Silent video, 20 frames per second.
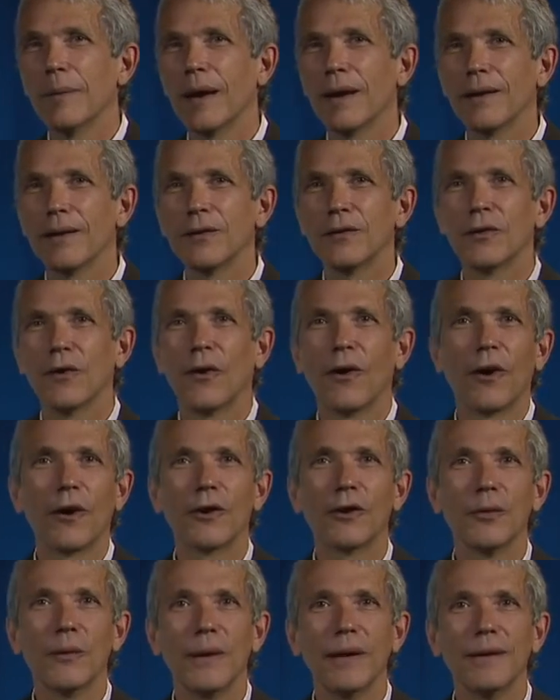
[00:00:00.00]
is
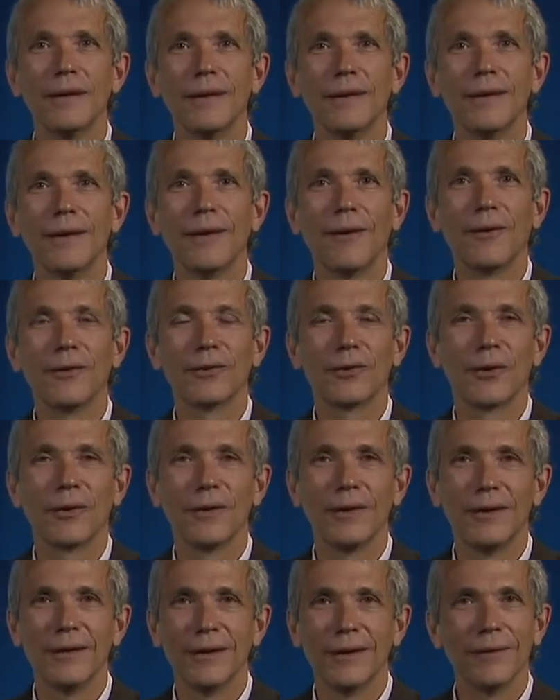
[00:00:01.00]
arguing in the
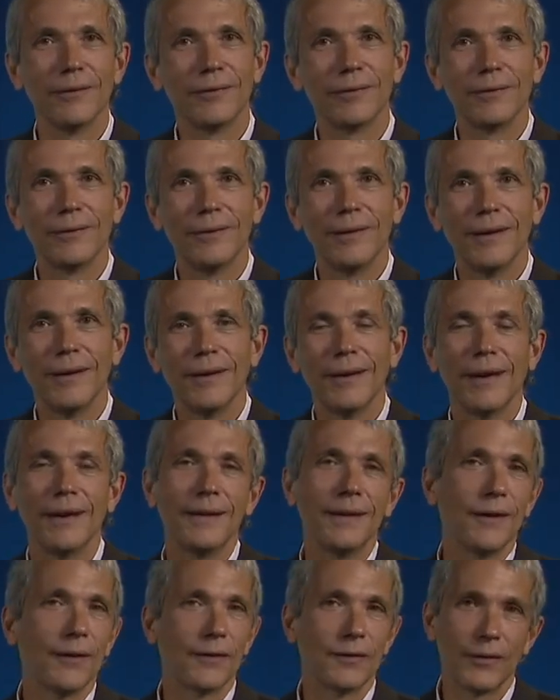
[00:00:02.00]
alternative. And
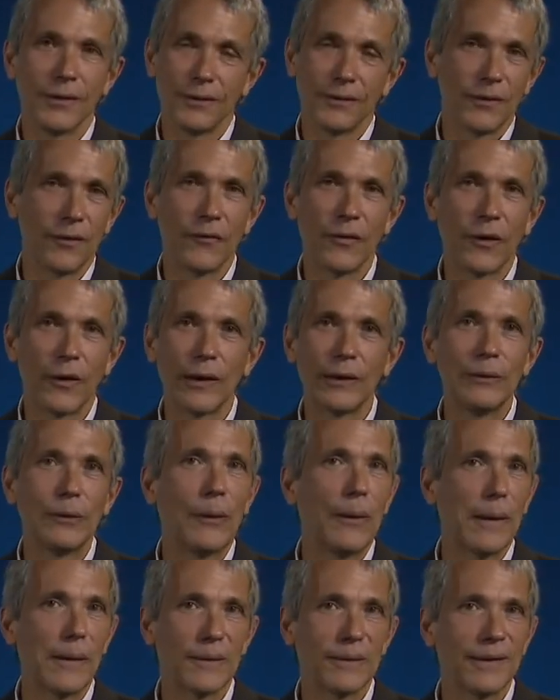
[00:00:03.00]
here's it's a very
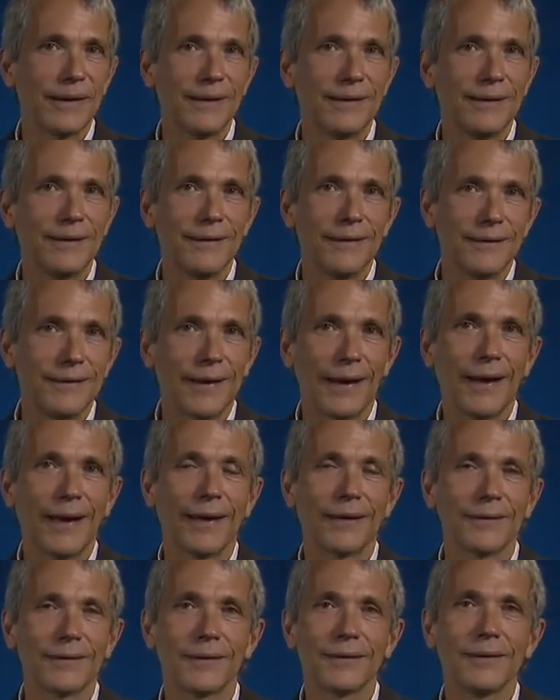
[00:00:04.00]
lawyerly
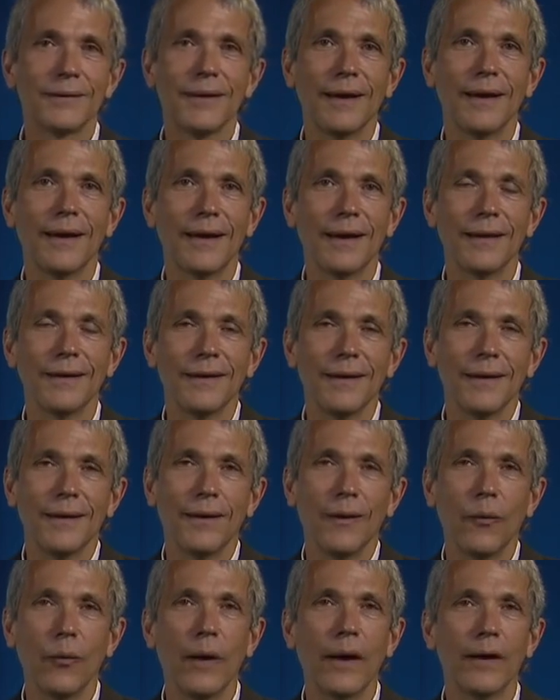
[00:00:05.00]
task, uh,
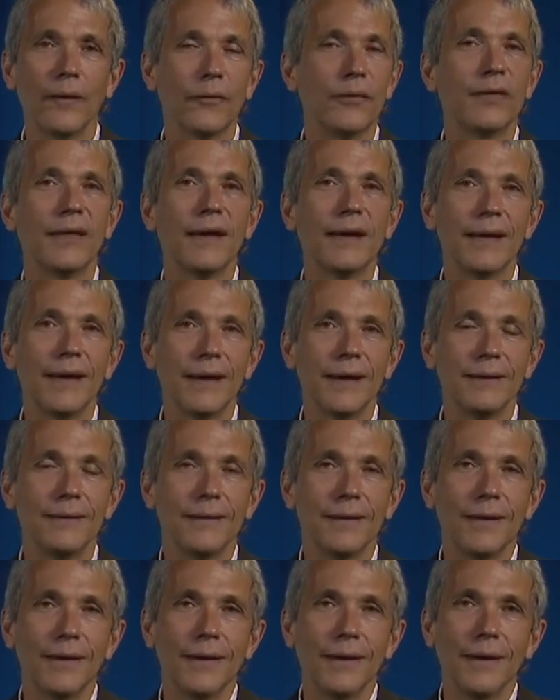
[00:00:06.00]
a way of thinking.
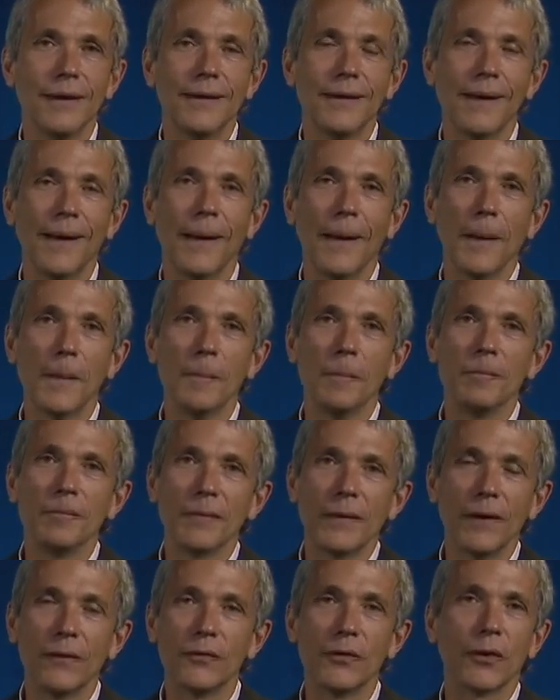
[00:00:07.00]
Um,
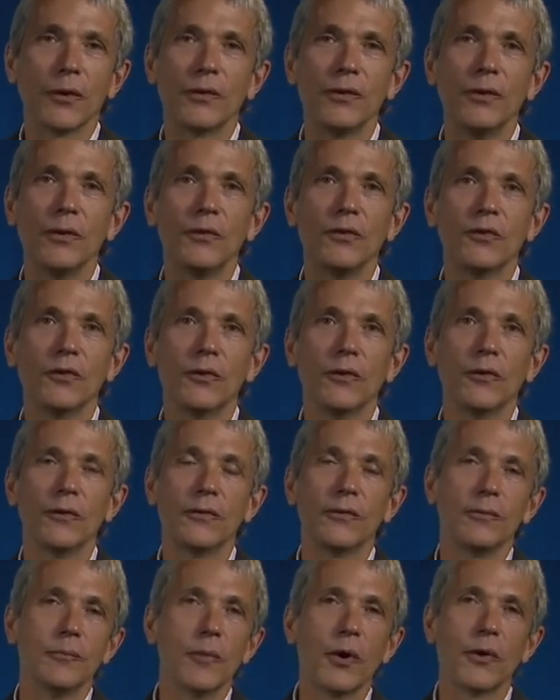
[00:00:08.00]
if you're accused
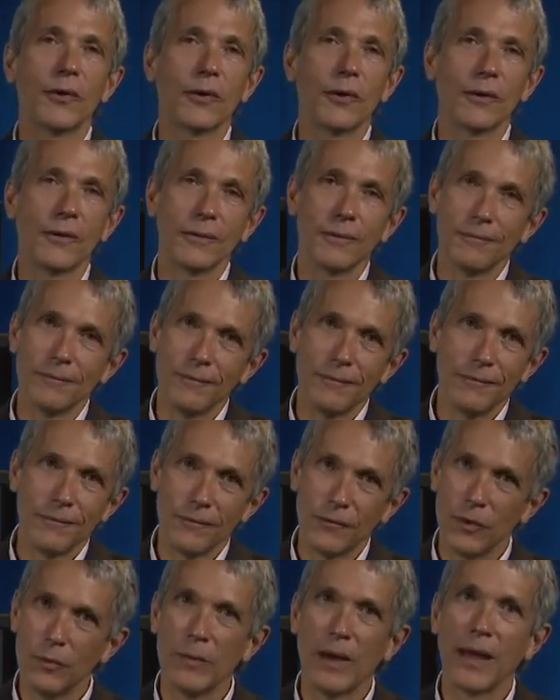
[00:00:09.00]
of murder,
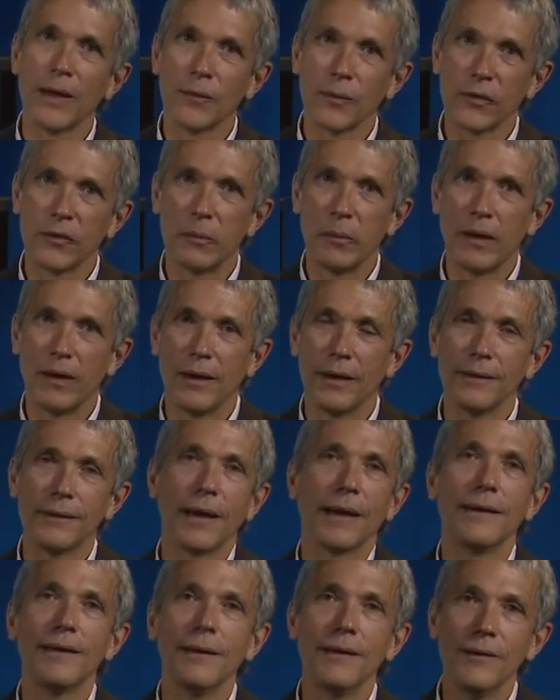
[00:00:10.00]
you might respond,
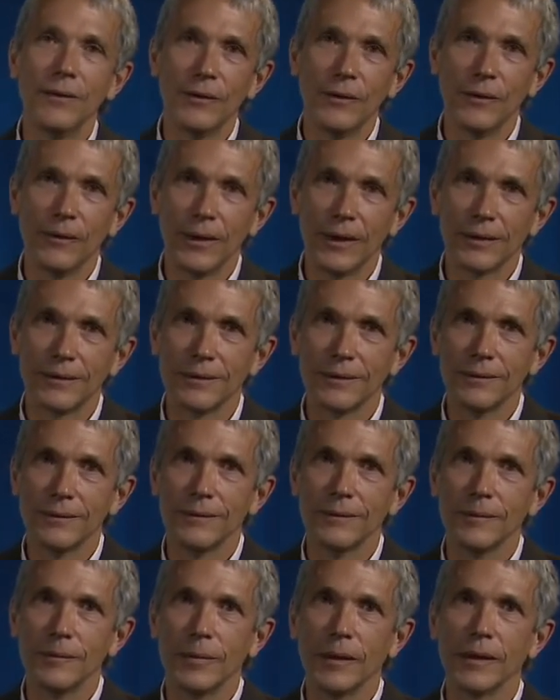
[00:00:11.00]
I didn't do it,
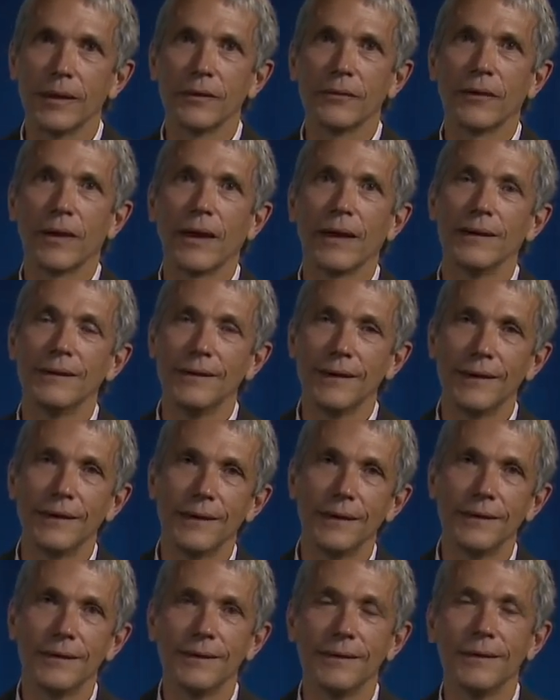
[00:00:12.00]
but if I did,